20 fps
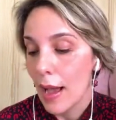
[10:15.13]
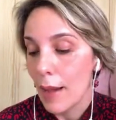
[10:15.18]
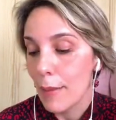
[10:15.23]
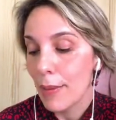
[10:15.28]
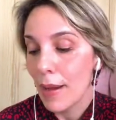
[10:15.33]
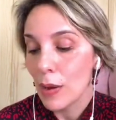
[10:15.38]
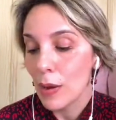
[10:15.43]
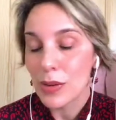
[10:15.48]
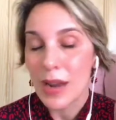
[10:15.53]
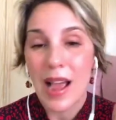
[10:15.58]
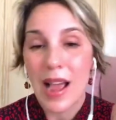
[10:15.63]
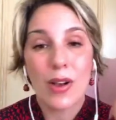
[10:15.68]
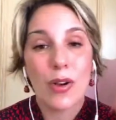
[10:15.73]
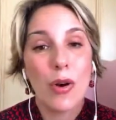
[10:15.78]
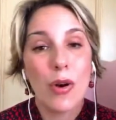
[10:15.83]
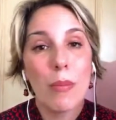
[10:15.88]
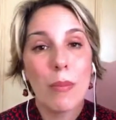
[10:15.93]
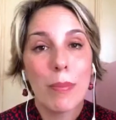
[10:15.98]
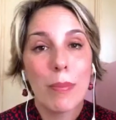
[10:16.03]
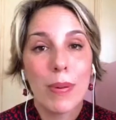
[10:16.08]
about a
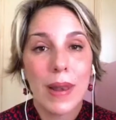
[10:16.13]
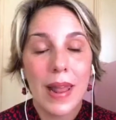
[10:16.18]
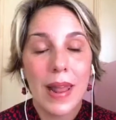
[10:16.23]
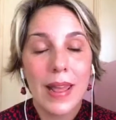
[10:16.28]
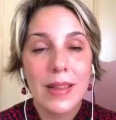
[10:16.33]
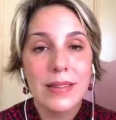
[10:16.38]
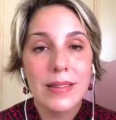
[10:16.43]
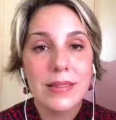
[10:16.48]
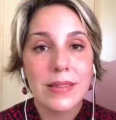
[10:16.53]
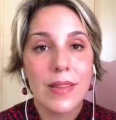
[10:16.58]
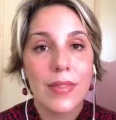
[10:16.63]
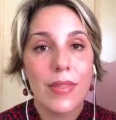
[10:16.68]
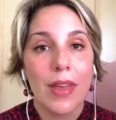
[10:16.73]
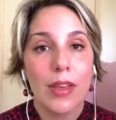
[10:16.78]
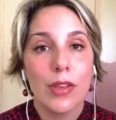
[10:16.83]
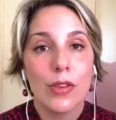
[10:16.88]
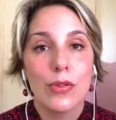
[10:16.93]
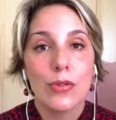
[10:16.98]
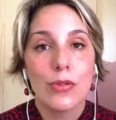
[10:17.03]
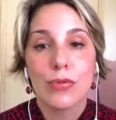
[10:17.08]
complaint
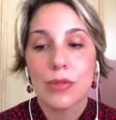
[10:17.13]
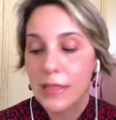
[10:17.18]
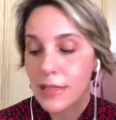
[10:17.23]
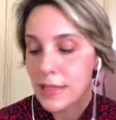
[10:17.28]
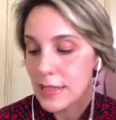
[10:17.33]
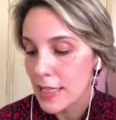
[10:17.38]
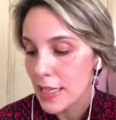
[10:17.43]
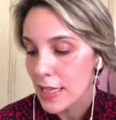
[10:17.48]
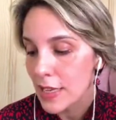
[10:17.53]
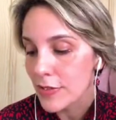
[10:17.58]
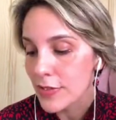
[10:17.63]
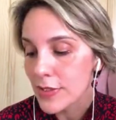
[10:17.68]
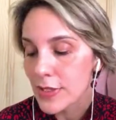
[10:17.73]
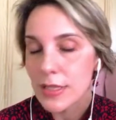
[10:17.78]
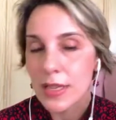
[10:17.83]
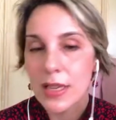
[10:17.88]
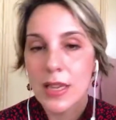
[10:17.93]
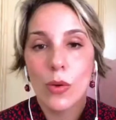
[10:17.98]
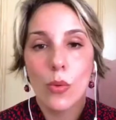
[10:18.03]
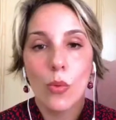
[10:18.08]
that you
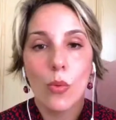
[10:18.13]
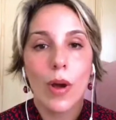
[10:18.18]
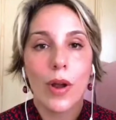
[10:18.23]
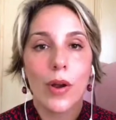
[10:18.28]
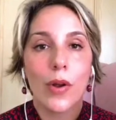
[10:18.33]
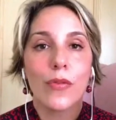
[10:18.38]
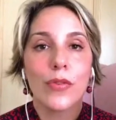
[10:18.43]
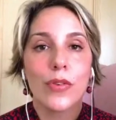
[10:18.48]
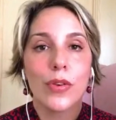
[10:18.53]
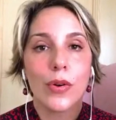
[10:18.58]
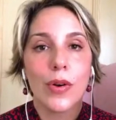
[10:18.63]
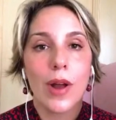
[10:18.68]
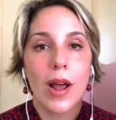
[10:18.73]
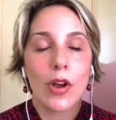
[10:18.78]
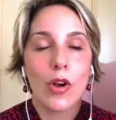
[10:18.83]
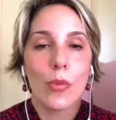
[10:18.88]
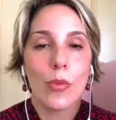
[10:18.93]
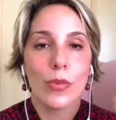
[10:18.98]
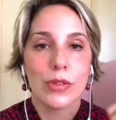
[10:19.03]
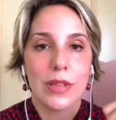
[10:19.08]
received in one of your
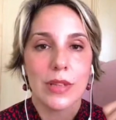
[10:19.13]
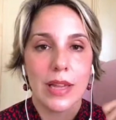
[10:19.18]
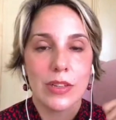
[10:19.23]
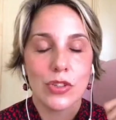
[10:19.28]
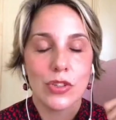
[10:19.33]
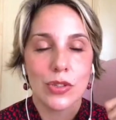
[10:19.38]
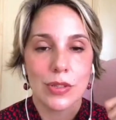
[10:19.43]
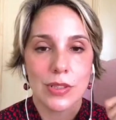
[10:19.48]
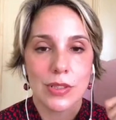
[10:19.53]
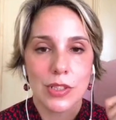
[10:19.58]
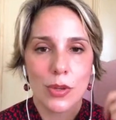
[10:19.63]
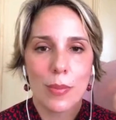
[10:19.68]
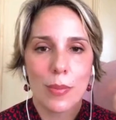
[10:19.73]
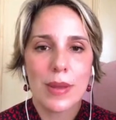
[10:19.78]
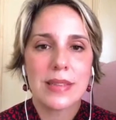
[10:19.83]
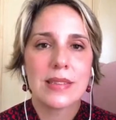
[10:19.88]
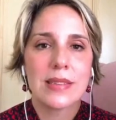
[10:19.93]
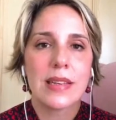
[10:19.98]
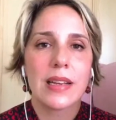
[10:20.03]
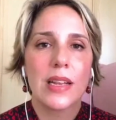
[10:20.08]
accommodations. So
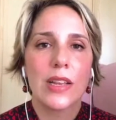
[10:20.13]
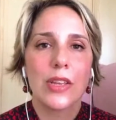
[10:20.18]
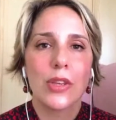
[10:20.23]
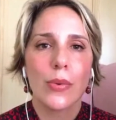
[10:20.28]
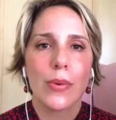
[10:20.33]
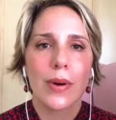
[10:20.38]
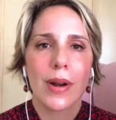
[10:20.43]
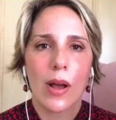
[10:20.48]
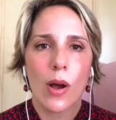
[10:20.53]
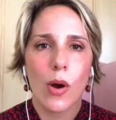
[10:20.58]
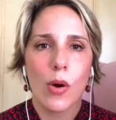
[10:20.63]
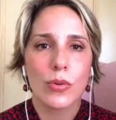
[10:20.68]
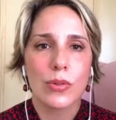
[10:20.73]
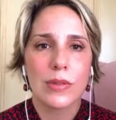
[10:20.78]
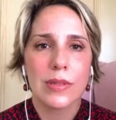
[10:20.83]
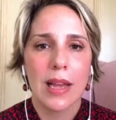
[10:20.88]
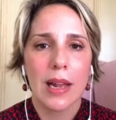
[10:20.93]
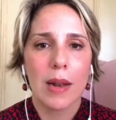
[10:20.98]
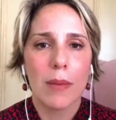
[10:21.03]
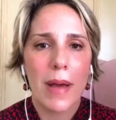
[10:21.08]
basically you were a
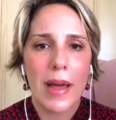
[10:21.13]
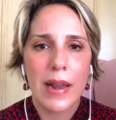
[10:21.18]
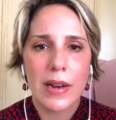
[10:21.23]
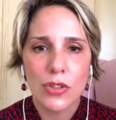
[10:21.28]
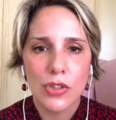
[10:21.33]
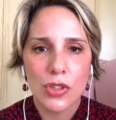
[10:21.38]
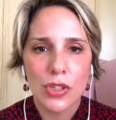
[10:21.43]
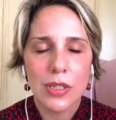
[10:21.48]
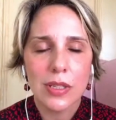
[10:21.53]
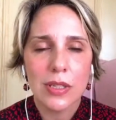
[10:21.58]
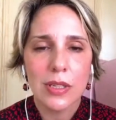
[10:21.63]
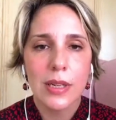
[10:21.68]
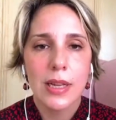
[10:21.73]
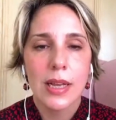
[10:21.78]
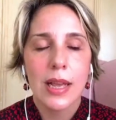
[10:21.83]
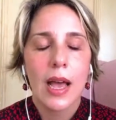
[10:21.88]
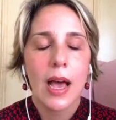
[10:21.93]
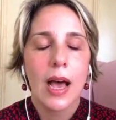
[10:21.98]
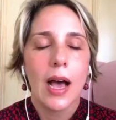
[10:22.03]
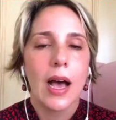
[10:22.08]
hotel manager
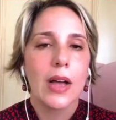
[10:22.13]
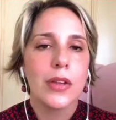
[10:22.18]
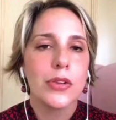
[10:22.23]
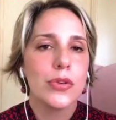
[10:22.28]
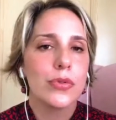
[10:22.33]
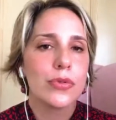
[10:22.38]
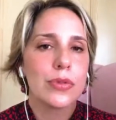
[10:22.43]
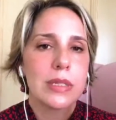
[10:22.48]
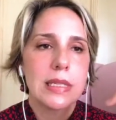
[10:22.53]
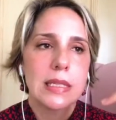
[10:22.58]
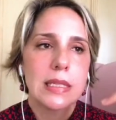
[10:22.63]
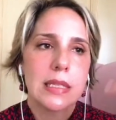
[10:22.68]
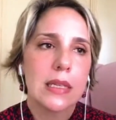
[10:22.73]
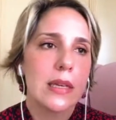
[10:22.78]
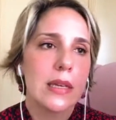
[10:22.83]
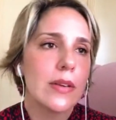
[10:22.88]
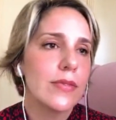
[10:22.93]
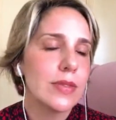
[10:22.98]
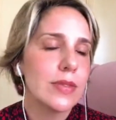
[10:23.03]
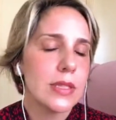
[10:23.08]
and you
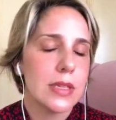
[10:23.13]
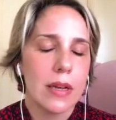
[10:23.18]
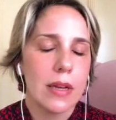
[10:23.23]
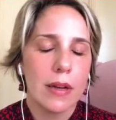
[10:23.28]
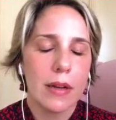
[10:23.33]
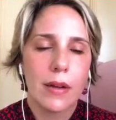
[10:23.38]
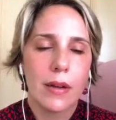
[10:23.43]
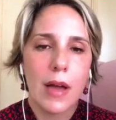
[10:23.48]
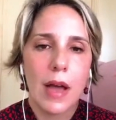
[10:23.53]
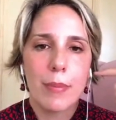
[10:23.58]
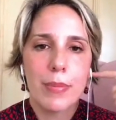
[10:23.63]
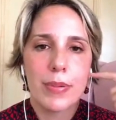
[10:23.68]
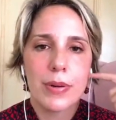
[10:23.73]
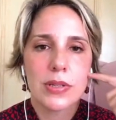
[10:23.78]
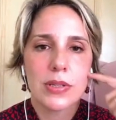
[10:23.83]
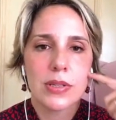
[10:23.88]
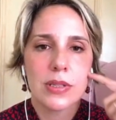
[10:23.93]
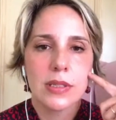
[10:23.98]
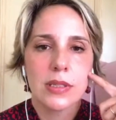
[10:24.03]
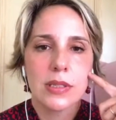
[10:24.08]
received a
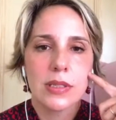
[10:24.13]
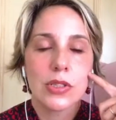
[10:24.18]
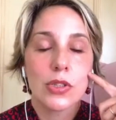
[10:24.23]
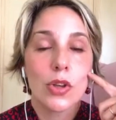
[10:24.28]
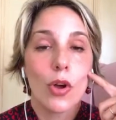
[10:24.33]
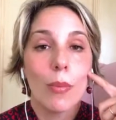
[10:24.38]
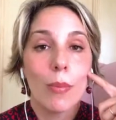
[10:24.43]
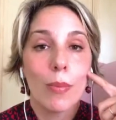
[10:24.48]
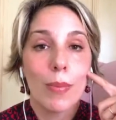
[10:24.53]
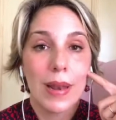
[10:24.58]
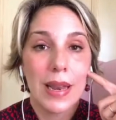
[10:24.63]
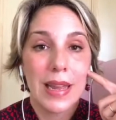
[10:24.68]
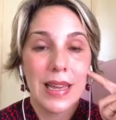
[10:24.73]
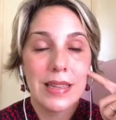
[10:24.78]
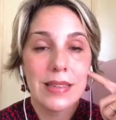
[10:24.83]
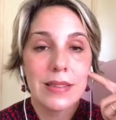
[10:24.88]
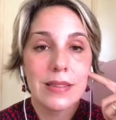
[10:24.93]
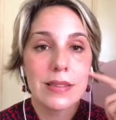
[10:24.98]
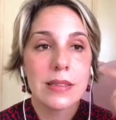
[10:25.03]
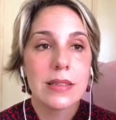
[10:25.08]
person's
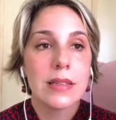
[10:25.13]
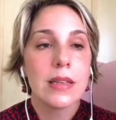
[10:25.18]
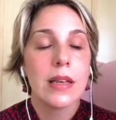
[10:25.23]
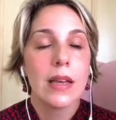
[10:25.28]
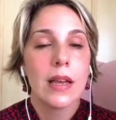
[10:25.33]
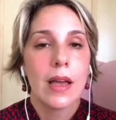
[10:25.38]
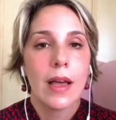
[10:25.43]
complaint,